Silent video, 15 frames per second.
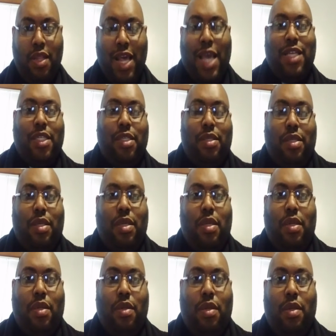That's
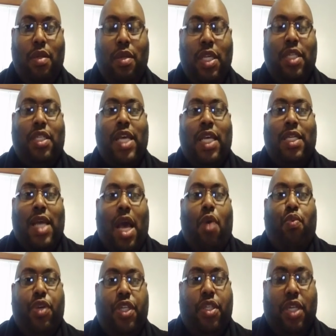at least that's
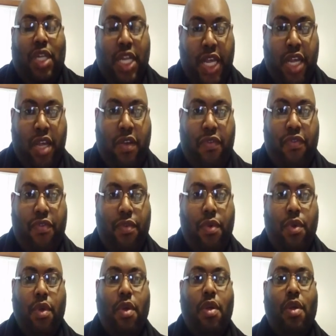how we should live.
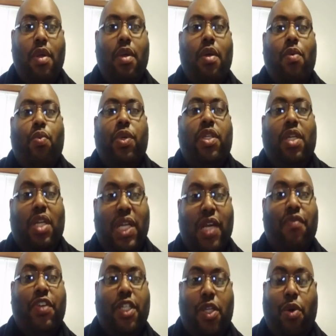We should
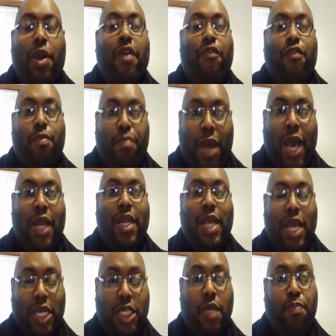live as though everybody
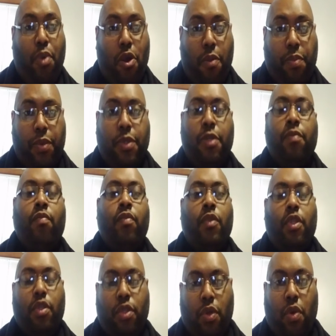has a purpose.
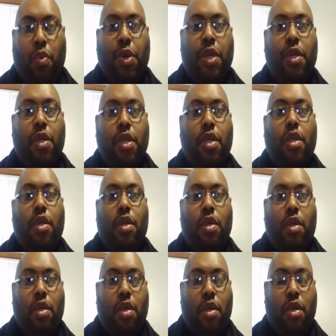So when
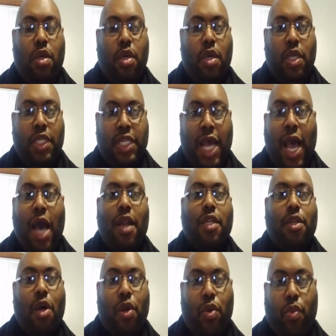a child
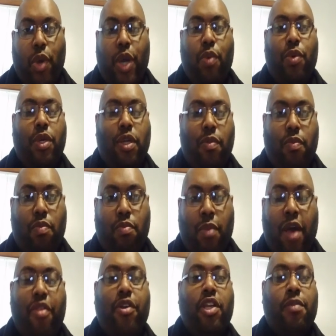is on the way, when the
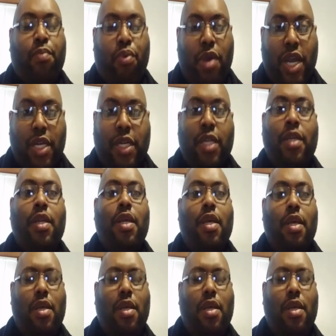mother is pregnant,